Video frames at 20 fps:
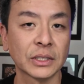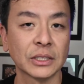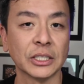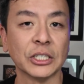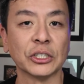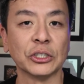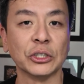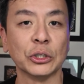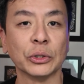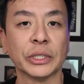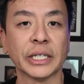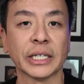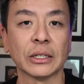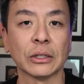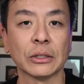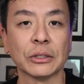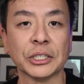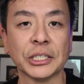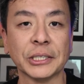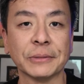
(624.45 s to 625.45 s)
this new
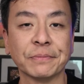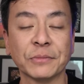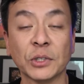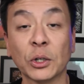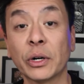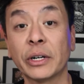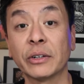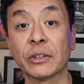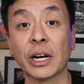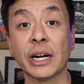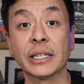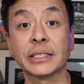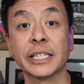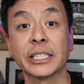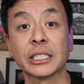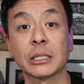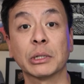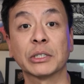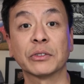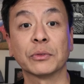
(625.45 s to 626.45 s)
technology? All right, guys,
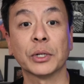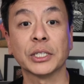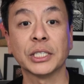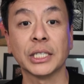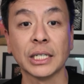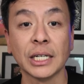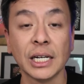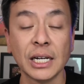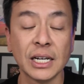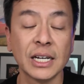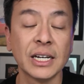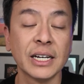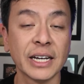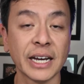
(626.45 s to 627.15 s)
thanks so much for watching.